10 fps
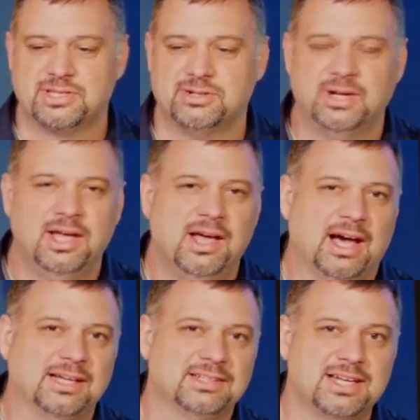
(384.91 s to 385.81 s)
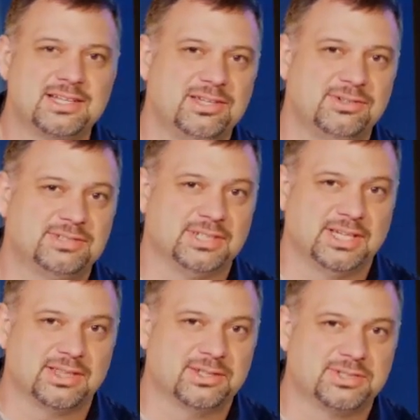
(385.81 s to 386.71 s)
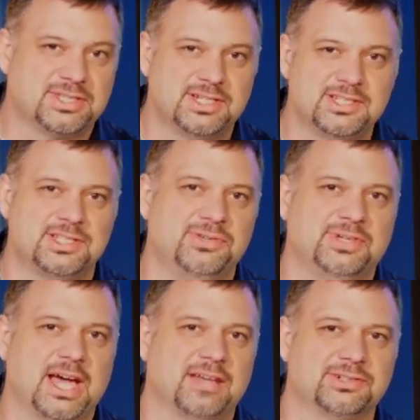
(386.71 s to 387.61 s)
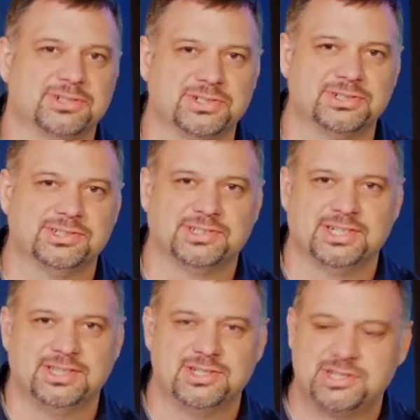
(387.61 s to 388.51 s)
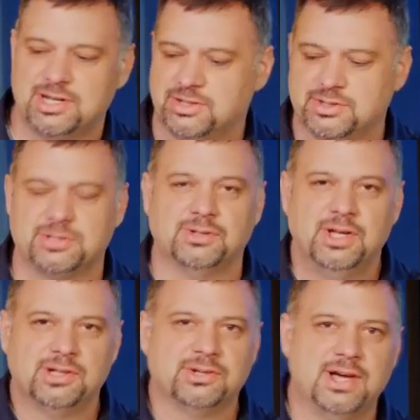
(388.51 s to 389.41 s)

So I'd like you to get those things that you gathered earlier in the show. So go